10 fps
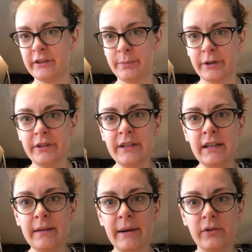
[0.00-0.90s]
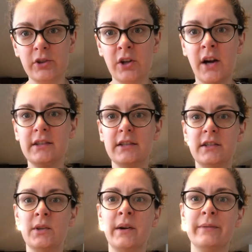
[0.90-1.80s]
person about shots,
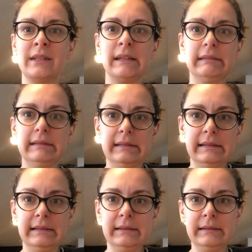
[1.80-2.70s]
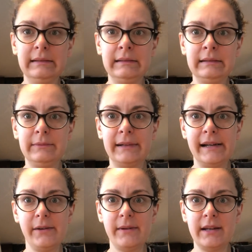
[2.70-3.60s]
so I was like, ooh,
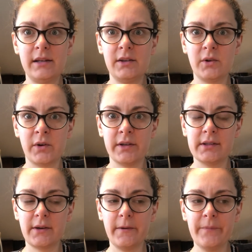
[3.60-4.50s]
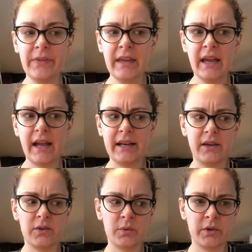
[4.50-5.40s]
why do we need to do cortisone? And
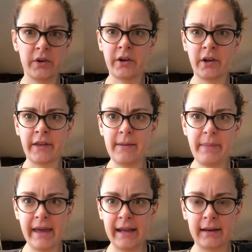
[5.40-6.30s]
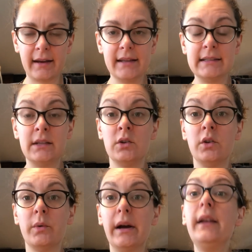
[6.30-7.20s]
he goes, well, you're in all that pain. And I said, you
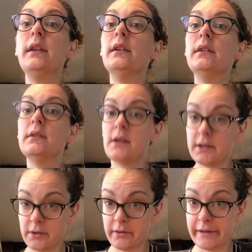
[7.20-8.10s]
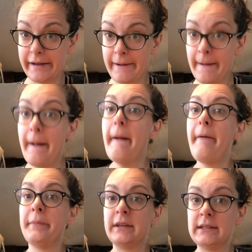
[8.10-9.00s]
know what, Dr. Lee,
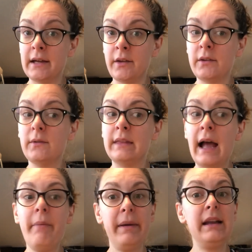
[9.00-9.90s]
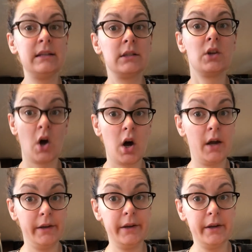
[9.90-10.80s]
I'm going to tell you that pain is
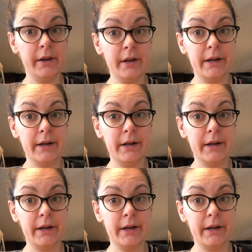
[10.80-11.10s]
gone.